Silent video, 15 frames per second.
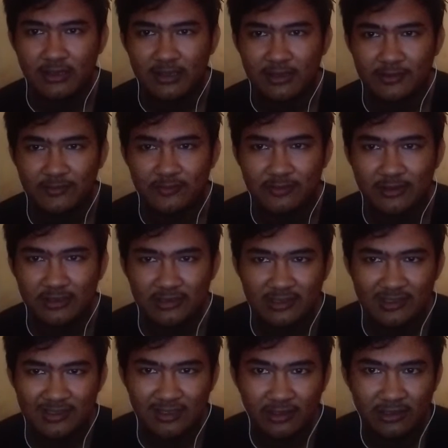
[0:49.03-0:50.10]

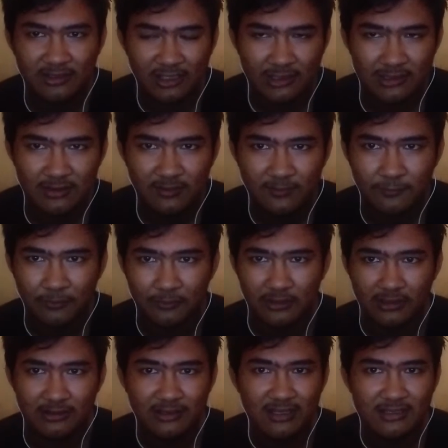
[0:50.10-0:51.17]
necessities for the
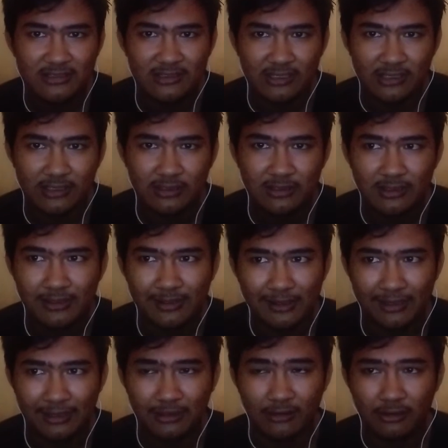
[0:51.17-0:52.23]
teaching
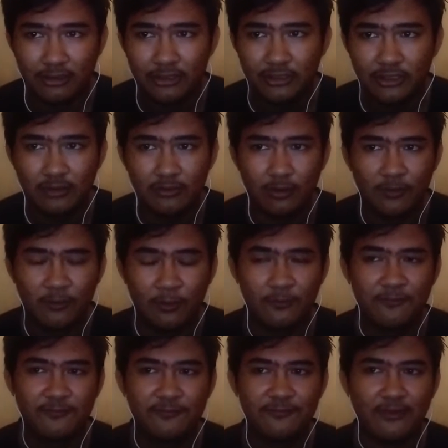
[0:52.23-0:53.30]
and learning of
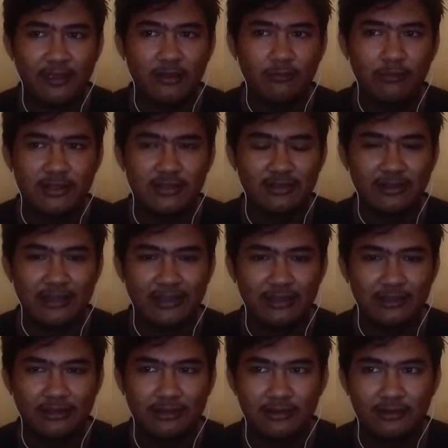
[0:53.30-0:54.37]

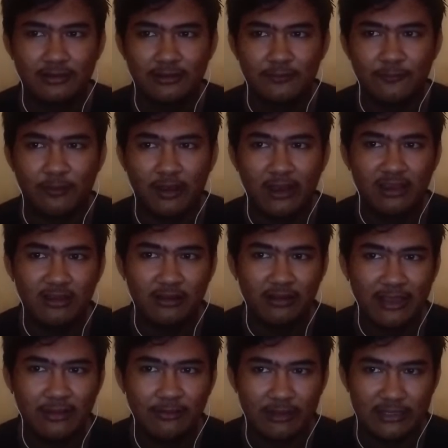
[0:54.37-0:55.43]
foreign
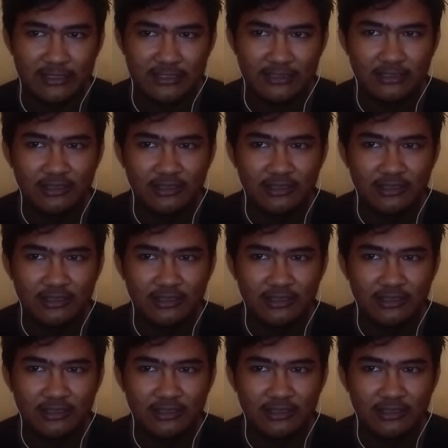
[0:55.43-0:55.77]
language.